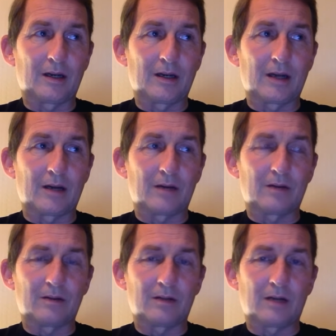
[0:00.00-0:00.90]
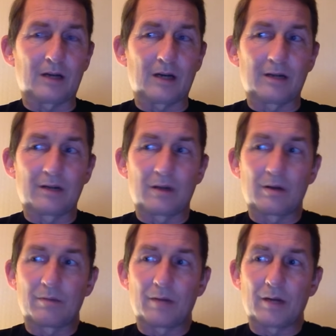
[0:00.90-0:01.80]
Now, I
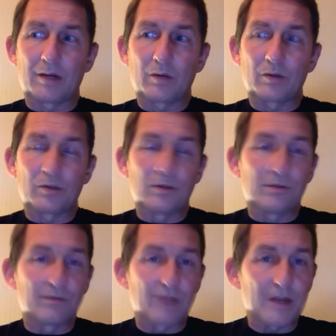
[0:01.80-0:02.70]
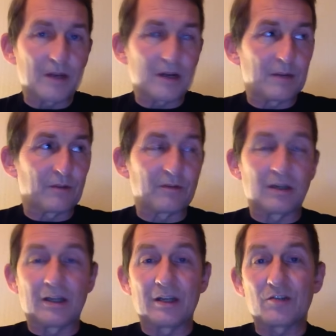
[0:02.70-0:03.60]
don't mind what you've read. I'm not
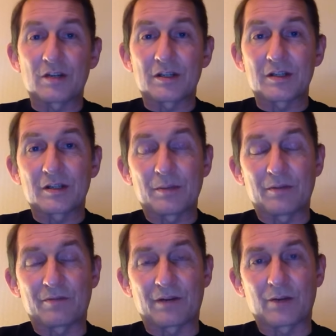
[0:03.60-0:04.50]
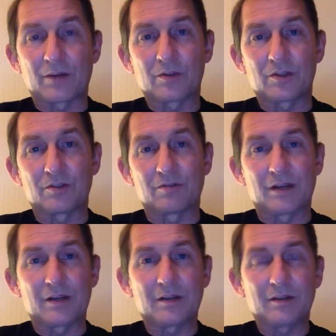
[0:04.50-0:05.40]
really interested, to be frank, what you
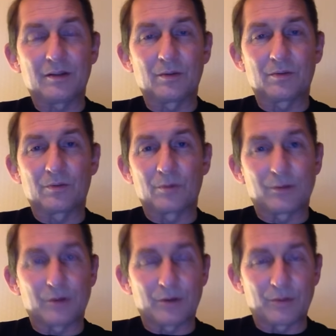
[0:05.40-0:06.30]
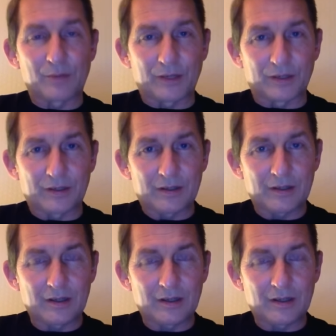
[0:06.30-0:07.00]
read. You will form your own opinion.